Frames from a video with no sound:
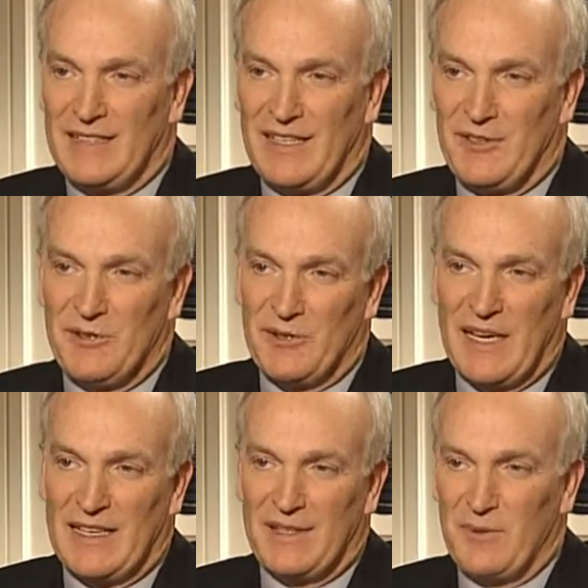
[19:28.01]
that you look
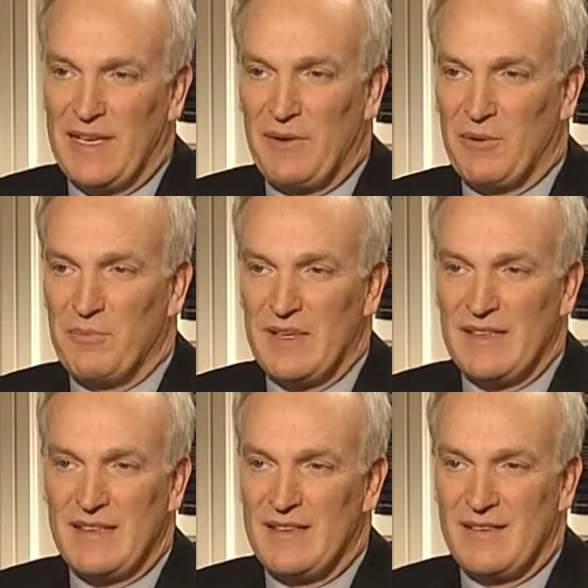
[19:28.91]
at the way they were
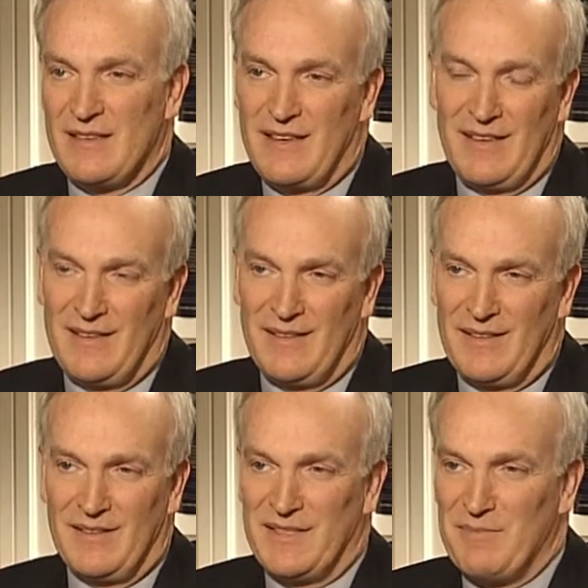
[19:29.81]
built and you say,
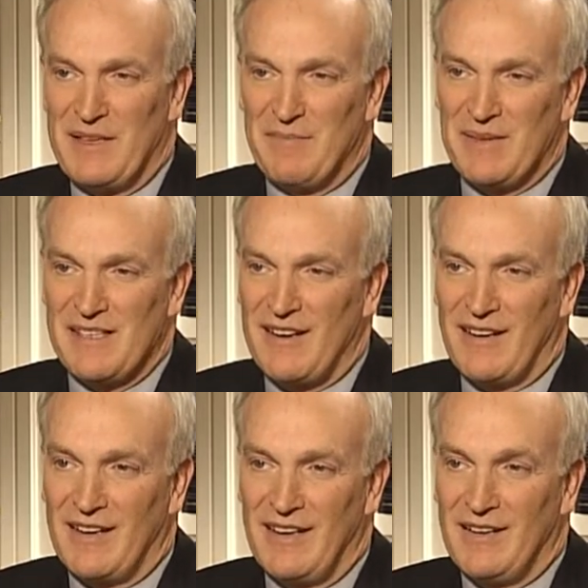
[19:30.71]
there's something
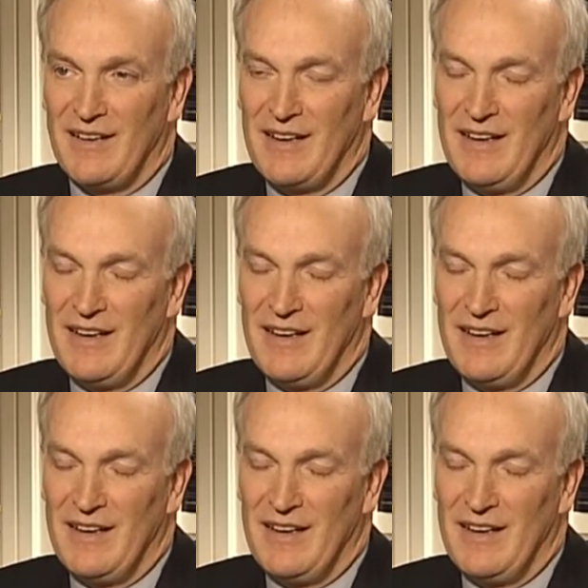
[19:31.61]
bizarre here.